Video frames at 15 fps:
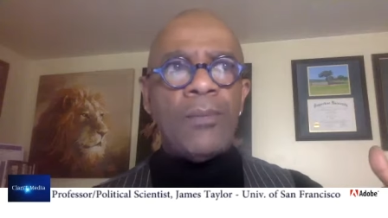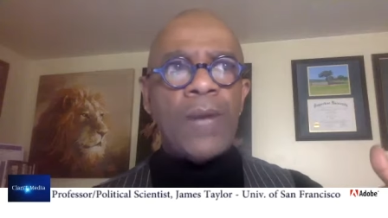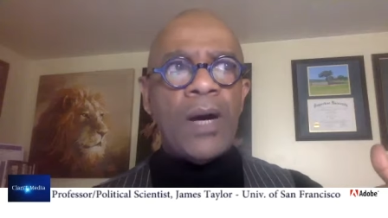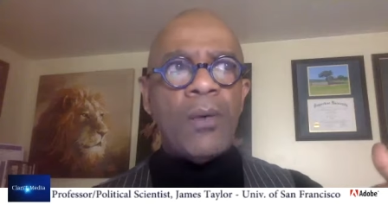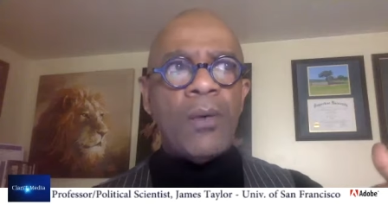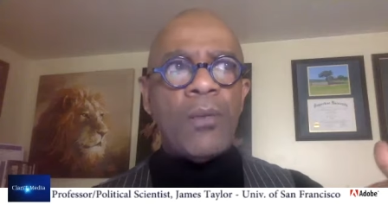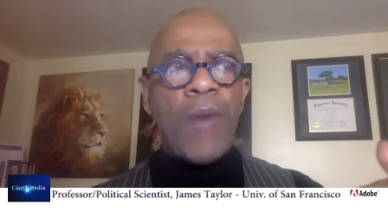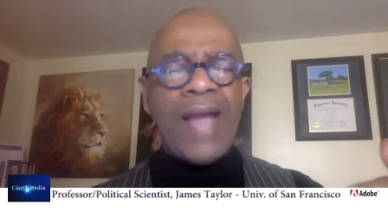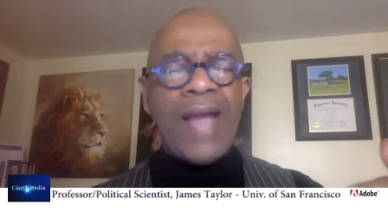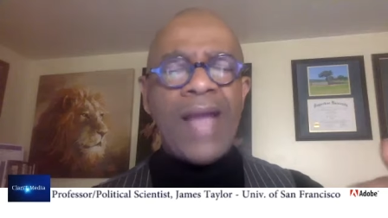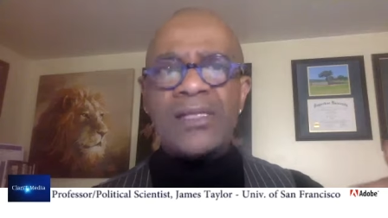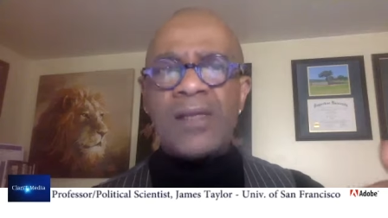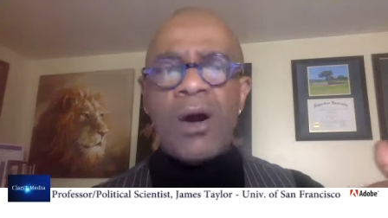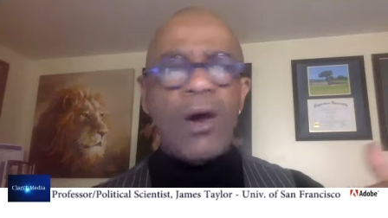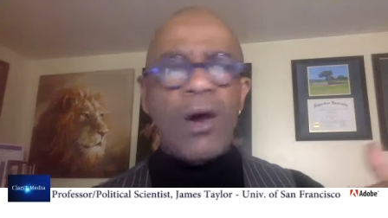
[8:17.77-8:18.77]
uh,
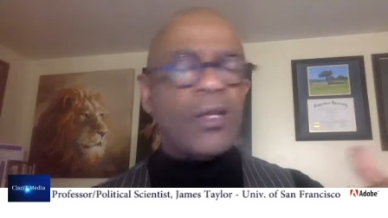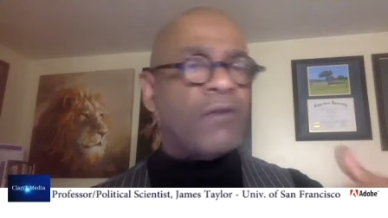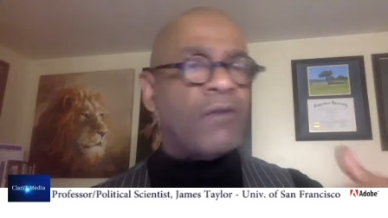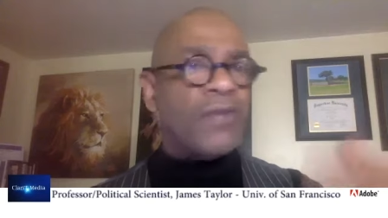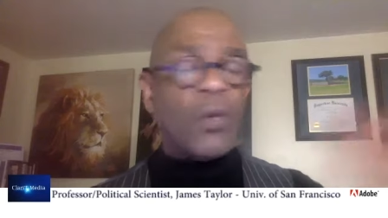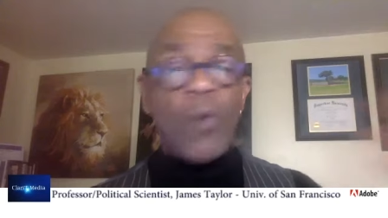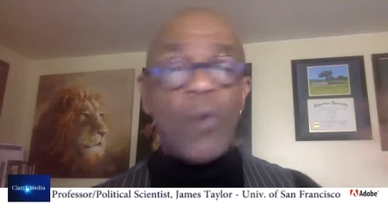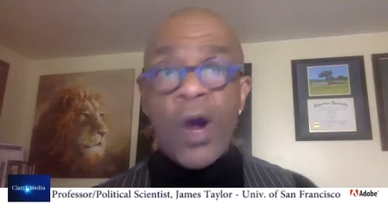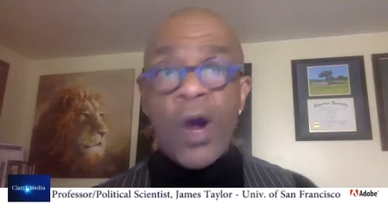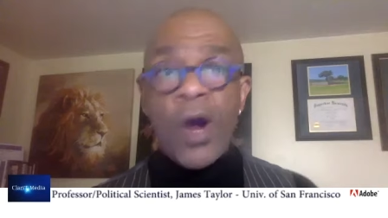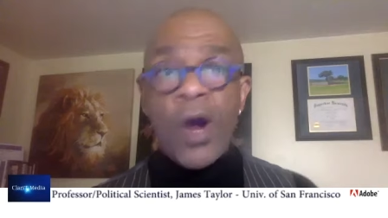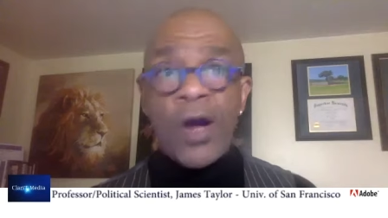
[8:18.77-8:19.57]
whites all over the world,